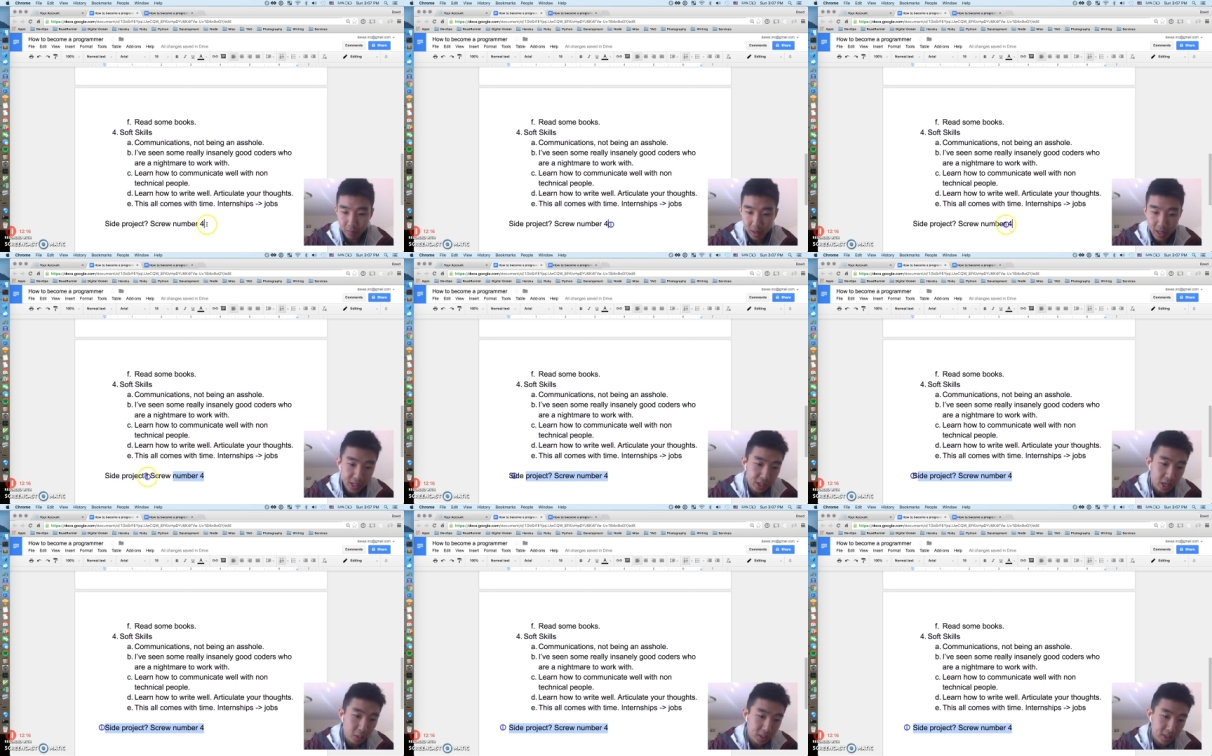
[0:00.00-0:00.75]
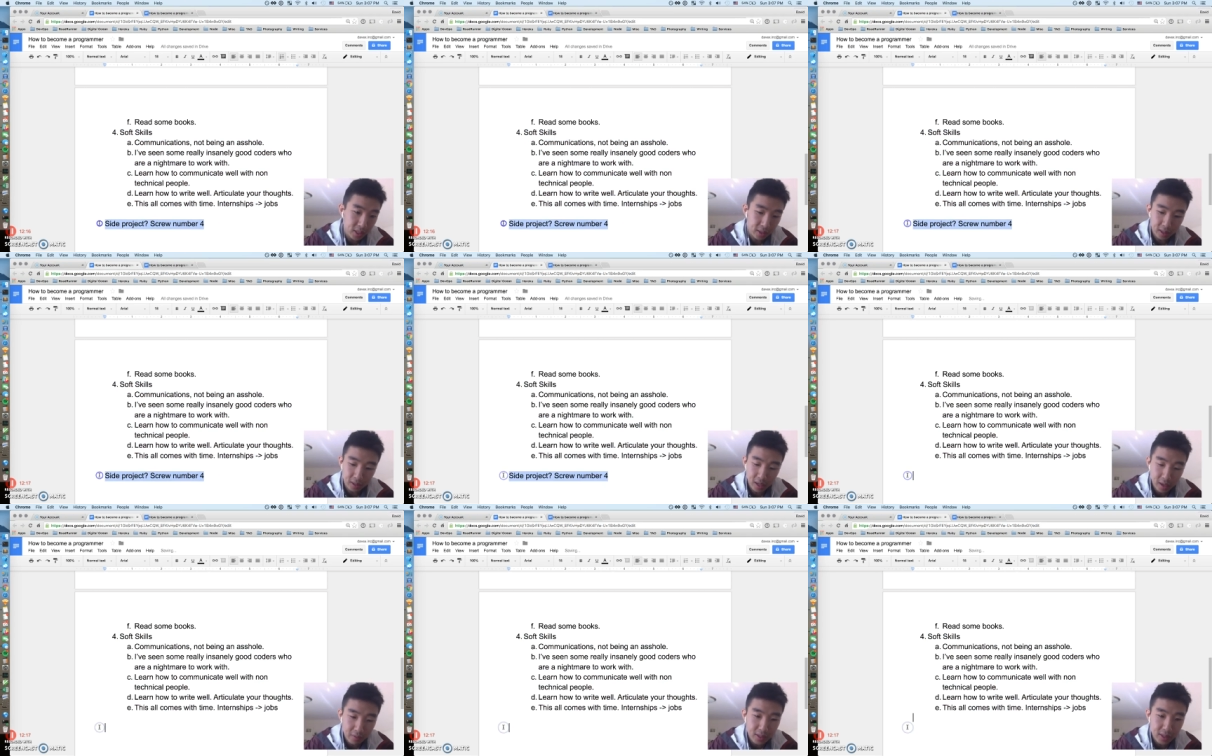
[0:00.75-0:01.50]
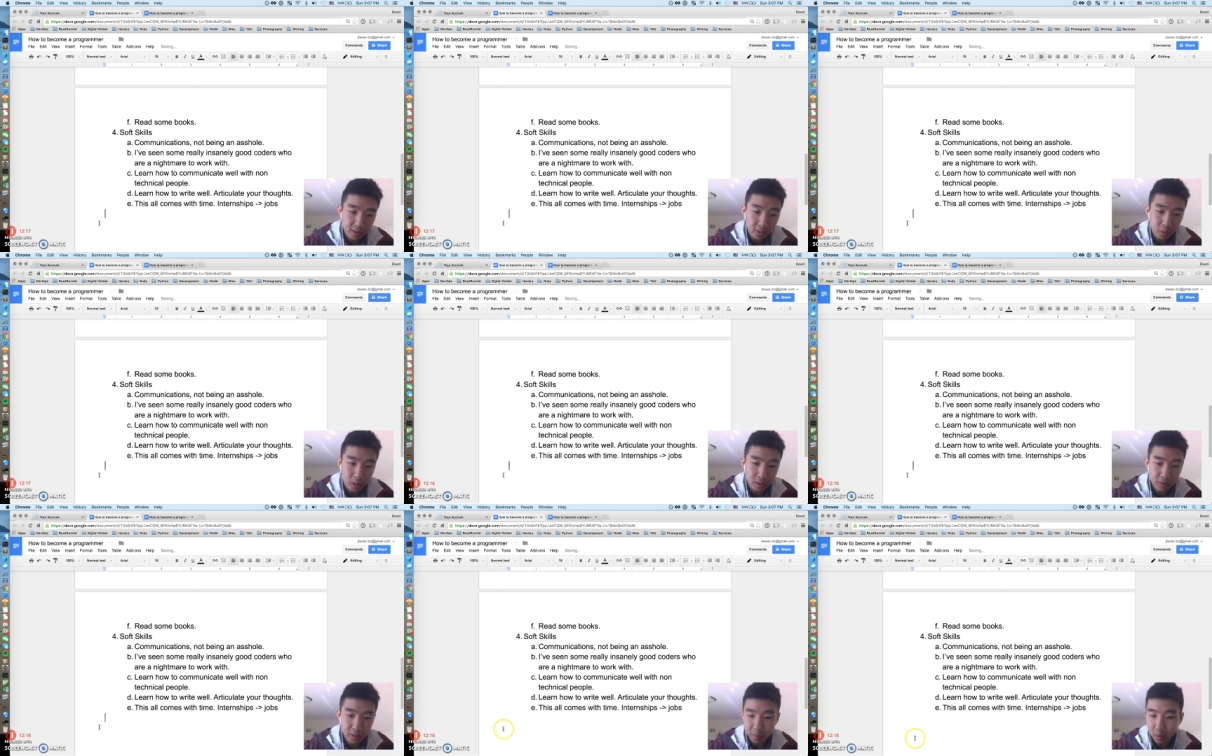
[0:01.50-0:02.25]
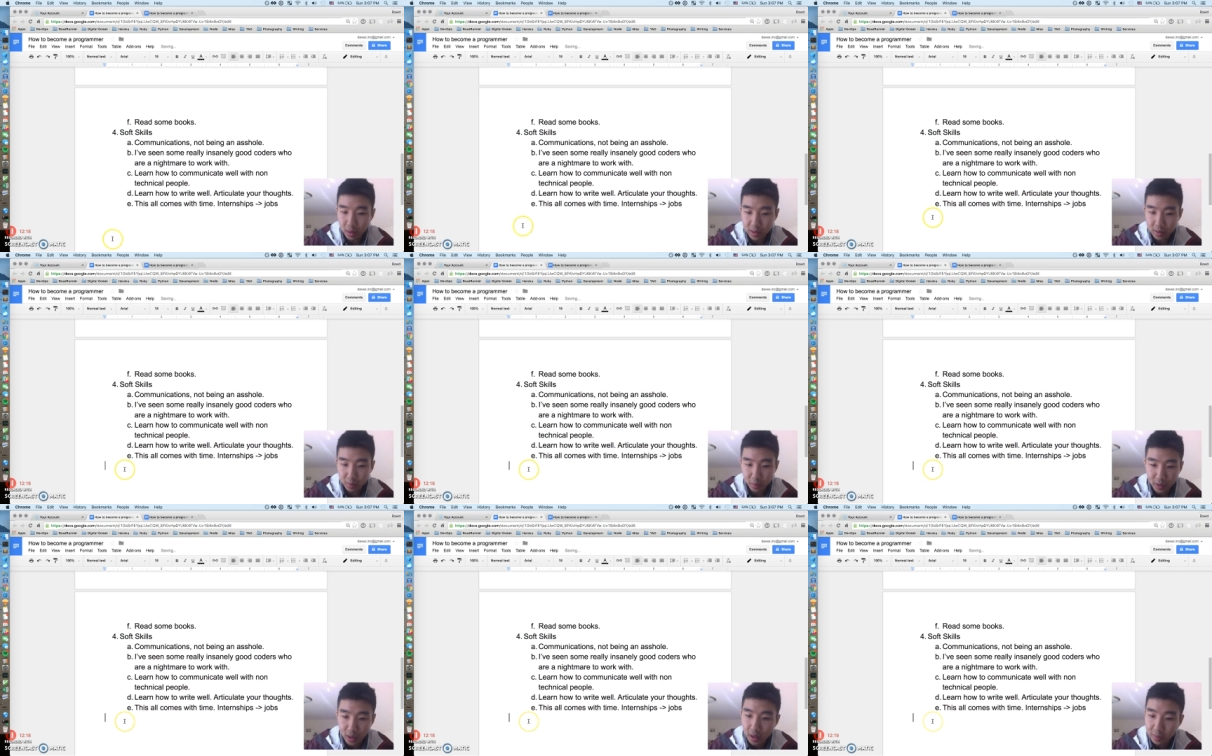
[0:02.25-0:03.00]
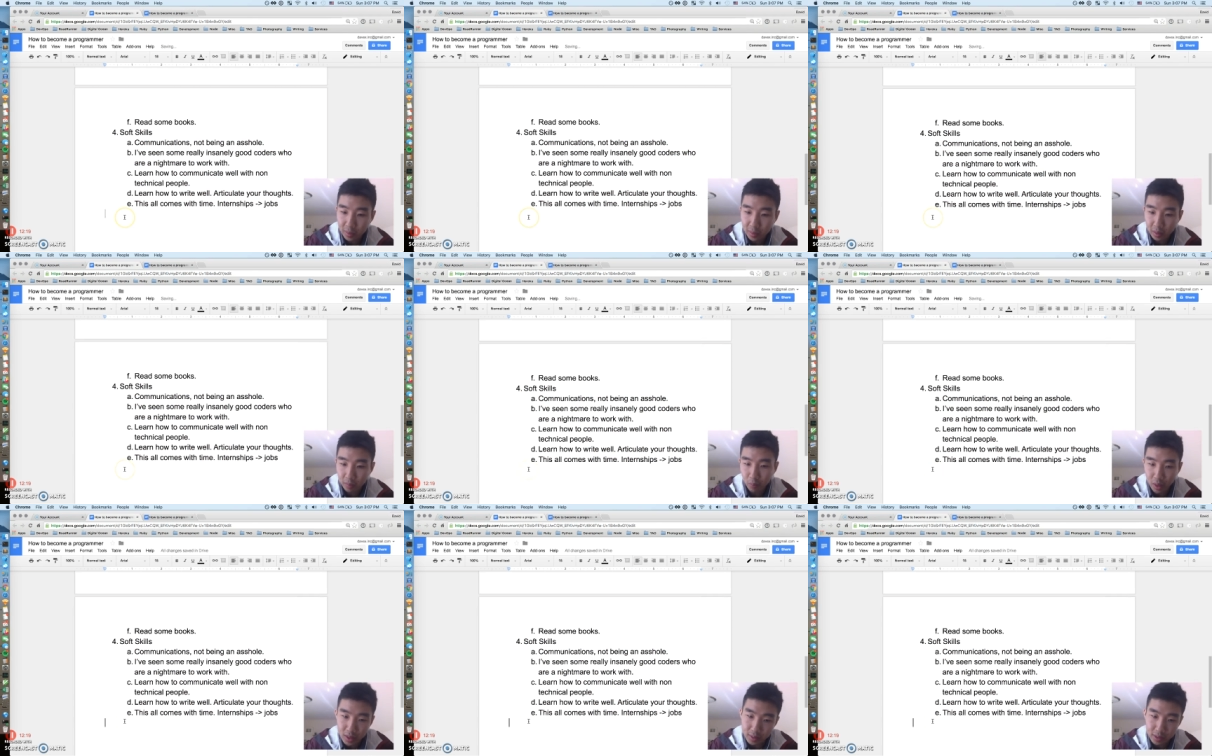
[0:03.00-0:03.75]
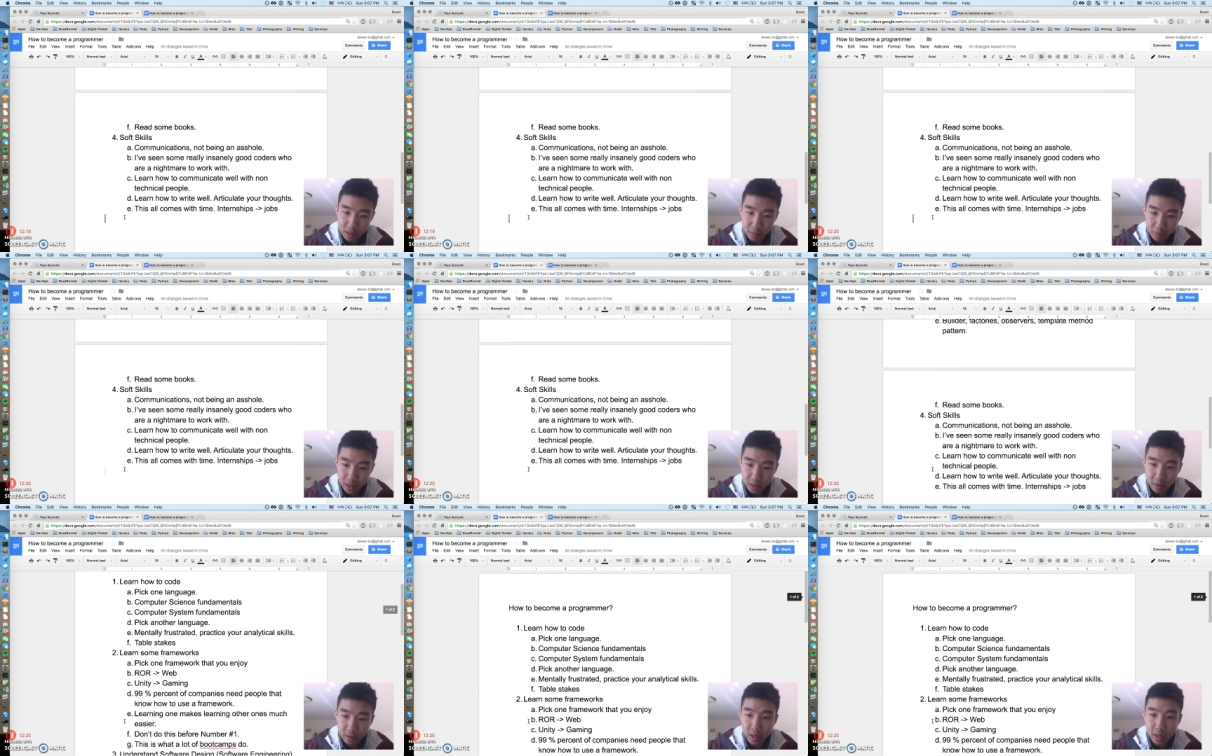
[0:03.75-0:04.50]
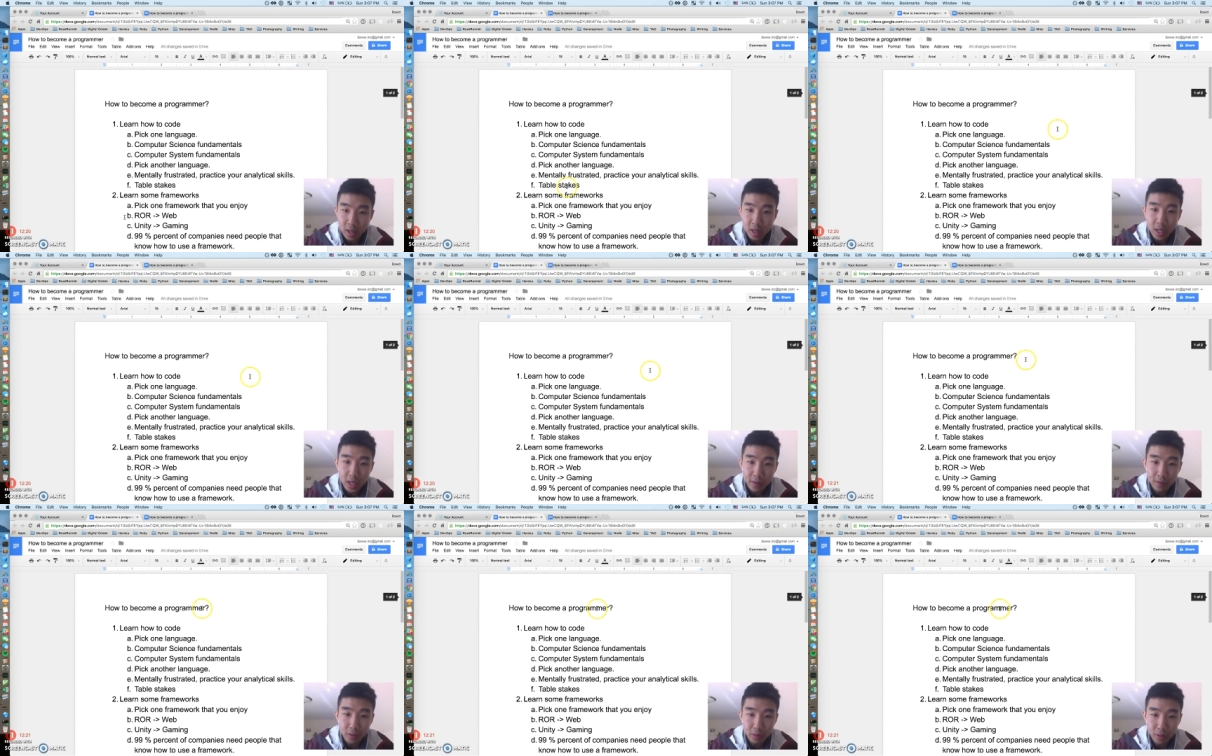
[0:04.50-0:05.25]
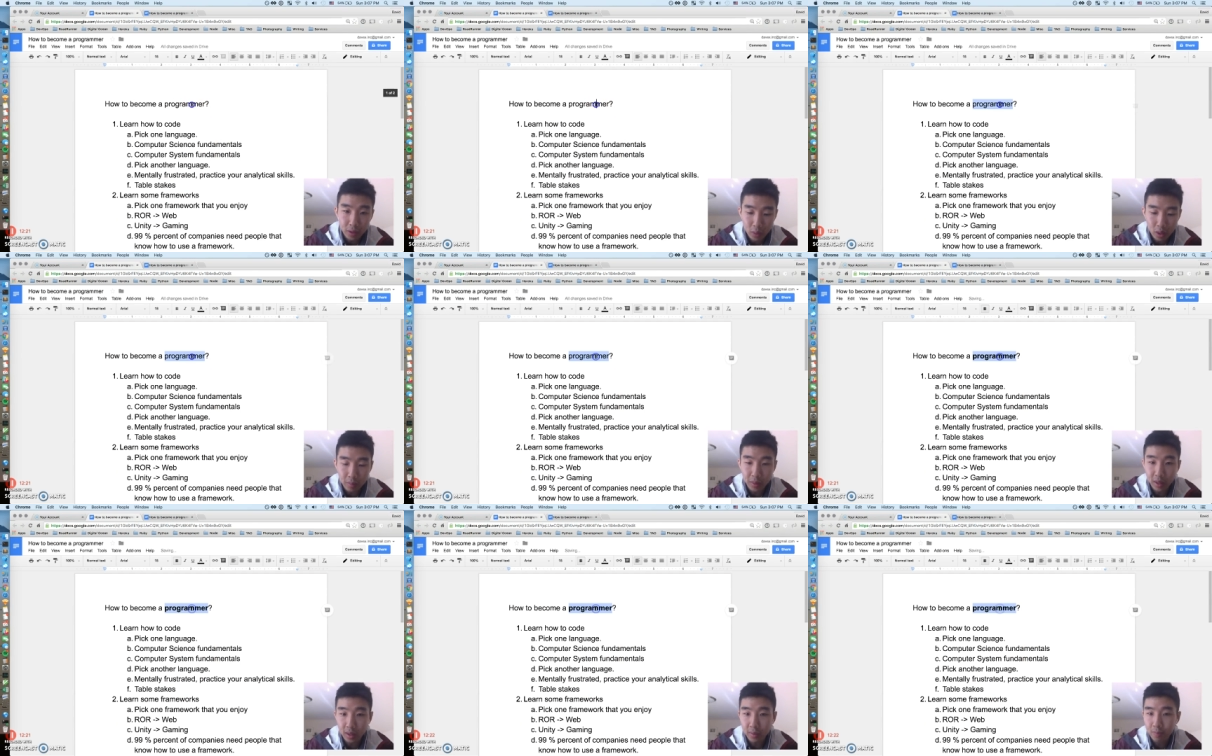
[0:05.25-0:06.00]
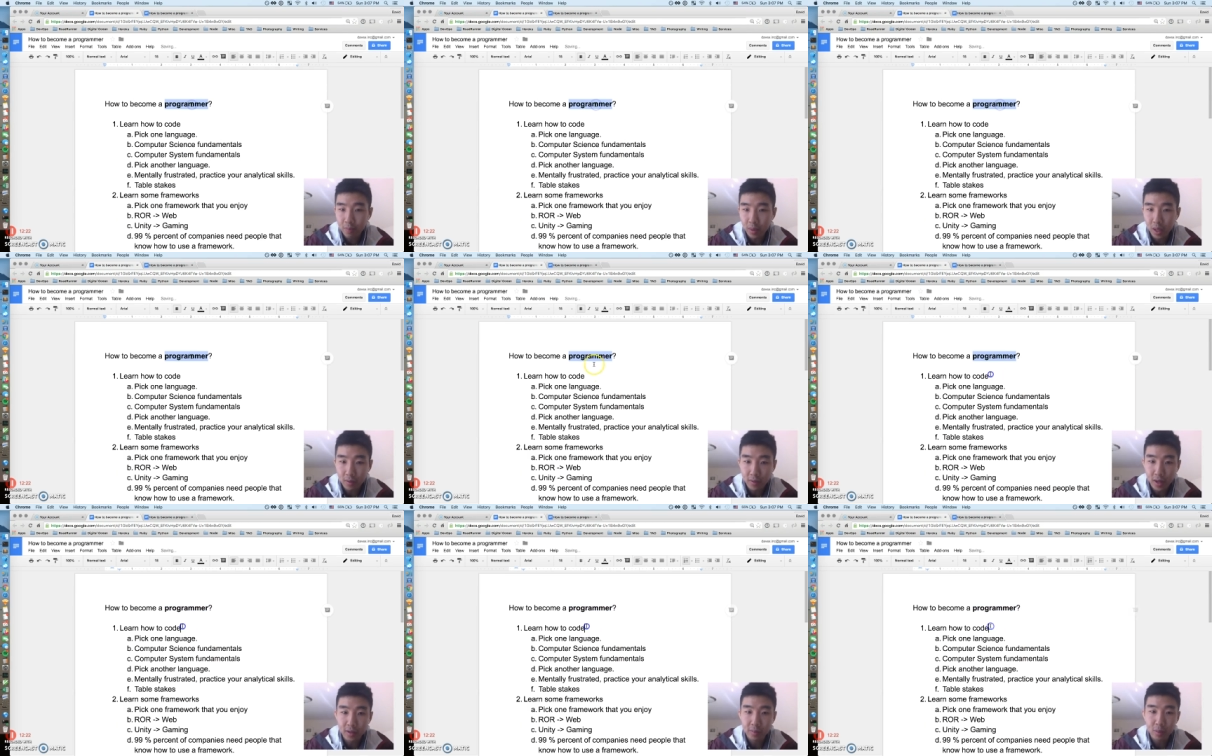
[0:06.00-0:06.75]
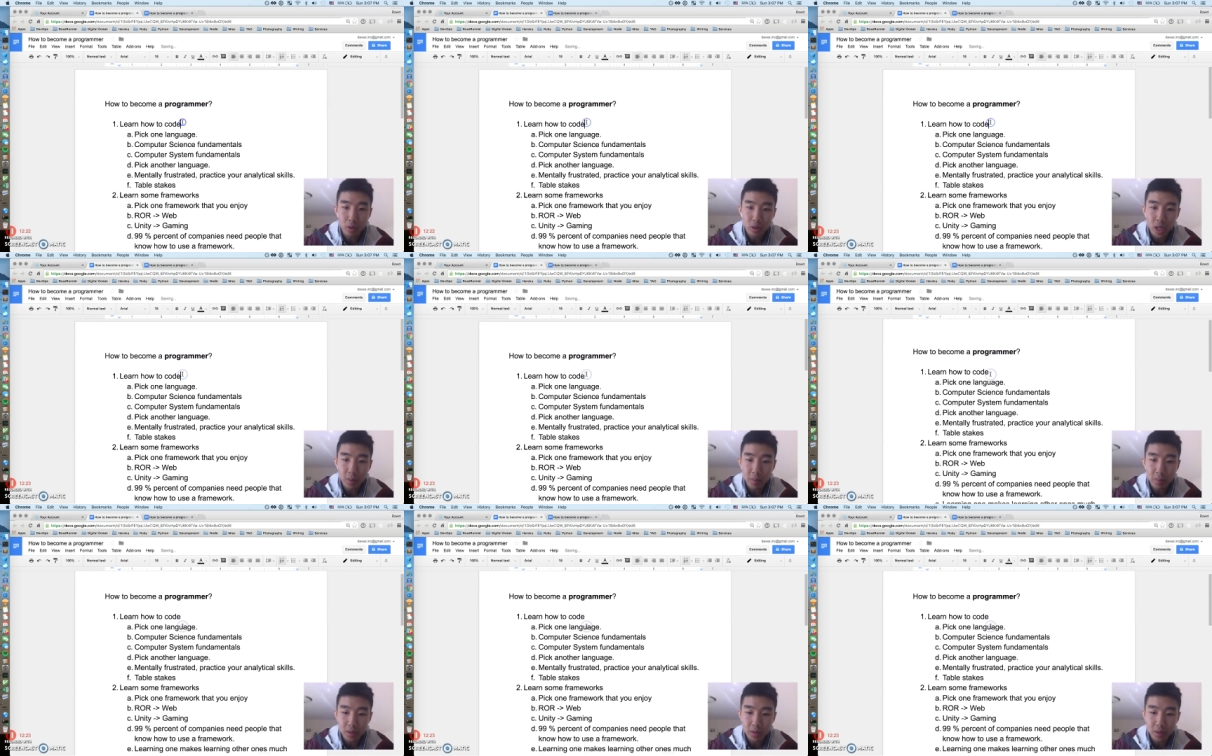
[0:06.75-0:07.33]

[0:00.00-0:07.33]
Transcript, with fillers: And actually, I would say that every single one of the points we've talked about is a deal breaker if you really want to be an effective programmer.